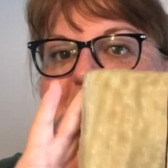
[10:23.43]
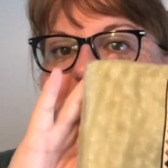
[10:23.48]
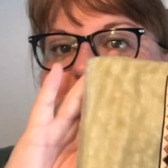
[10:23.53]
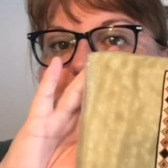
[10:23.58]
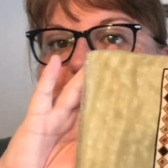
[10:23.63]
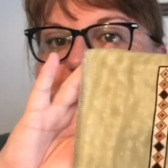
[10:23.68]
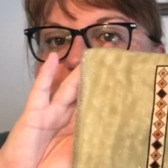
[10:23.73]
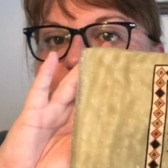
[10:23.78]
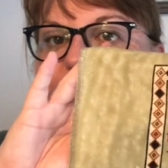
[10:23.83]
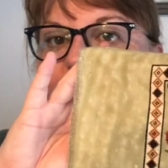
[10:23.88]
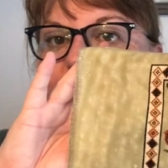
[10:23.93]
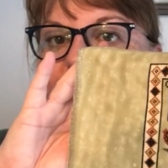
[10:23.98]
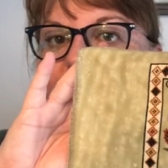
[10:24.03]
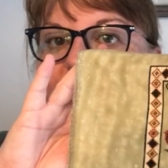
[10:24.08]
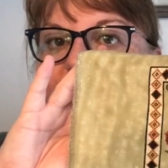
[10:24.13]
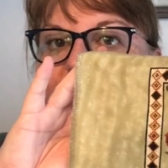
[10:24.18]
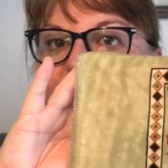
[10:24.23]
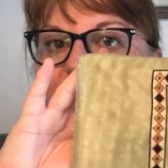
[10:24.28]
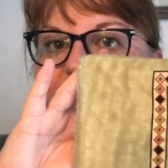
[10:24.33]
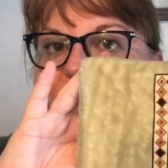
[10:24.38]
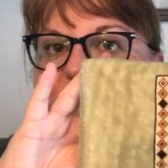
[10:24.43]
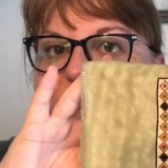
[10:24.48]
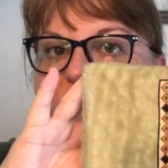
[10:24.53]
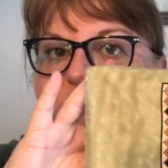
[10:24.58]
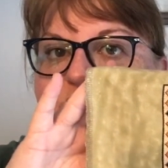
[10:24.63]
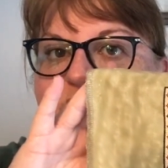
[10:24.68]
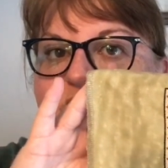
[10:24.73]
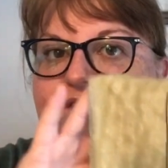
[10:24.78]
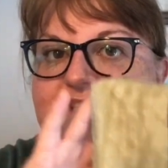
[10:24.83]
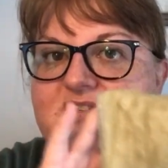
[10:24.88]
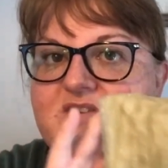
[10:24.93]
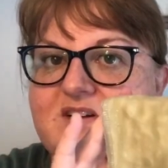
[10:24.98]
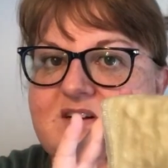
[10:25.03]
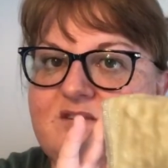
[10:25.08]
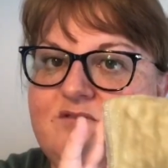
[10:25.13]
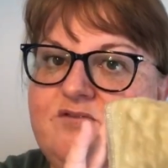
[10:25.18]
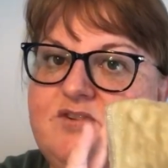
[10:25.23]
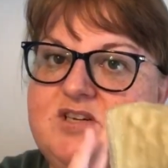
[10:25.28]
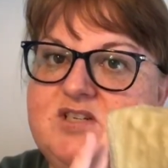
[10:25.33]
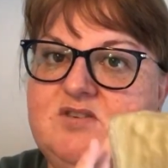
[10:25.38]
So Frederick
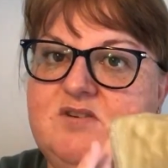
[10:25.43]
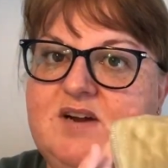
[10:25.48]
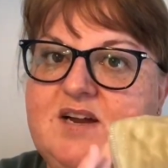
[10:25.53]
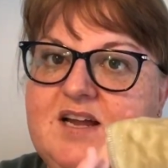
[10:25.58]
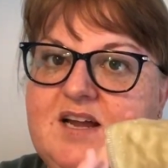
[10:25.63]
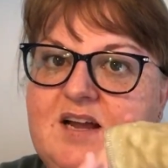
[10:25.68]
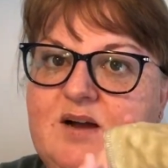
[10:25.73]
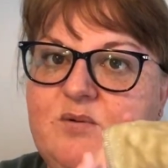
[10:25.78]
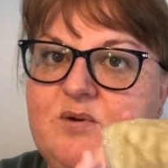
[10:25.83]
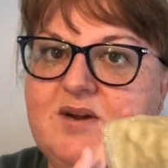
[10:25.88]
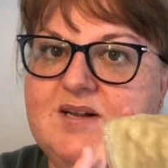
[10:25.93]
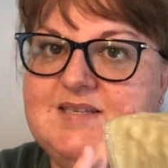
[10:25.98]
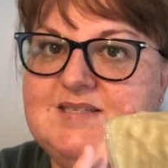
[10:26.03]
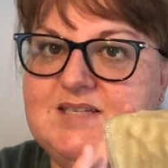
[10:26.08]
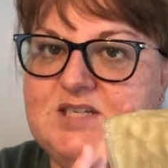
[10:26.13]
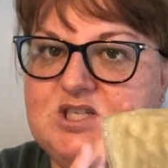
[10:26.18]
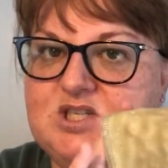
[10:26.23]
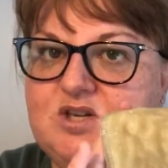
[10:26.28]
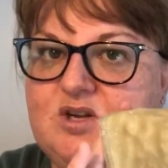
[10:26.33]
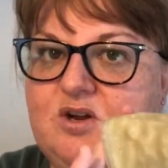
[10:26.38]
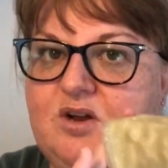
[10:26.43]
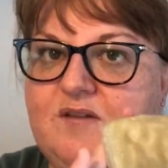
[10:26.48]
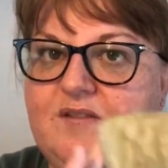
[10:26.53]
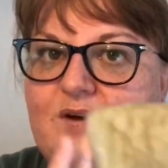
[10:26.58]
and Frederica, when I stitch her,